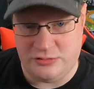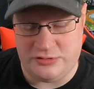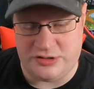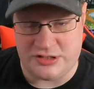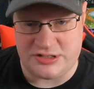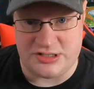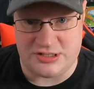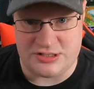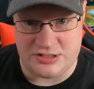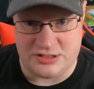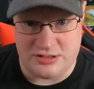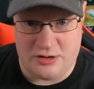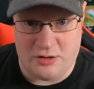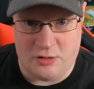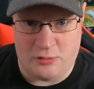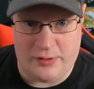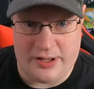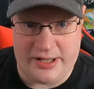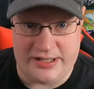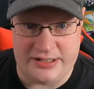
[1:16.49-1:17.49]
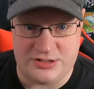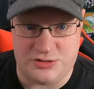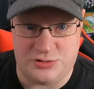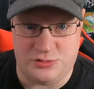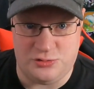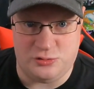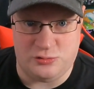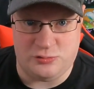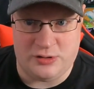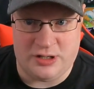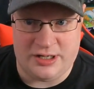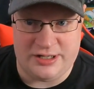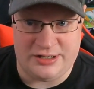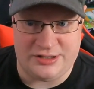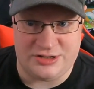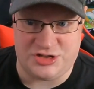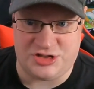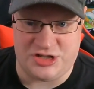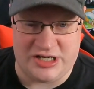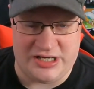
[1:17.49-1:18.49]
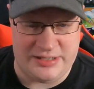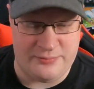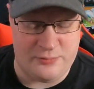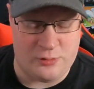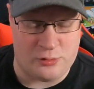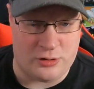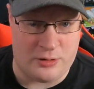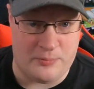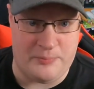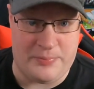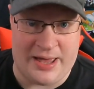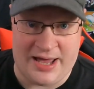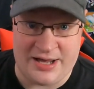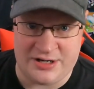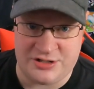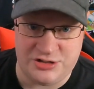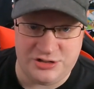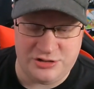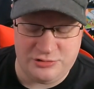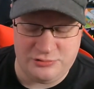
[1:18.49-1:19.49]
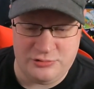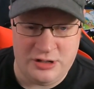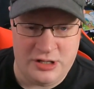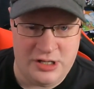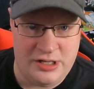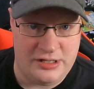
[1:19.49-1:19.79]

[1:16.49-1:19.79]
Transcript: This is in no way to uh, shame or bash you.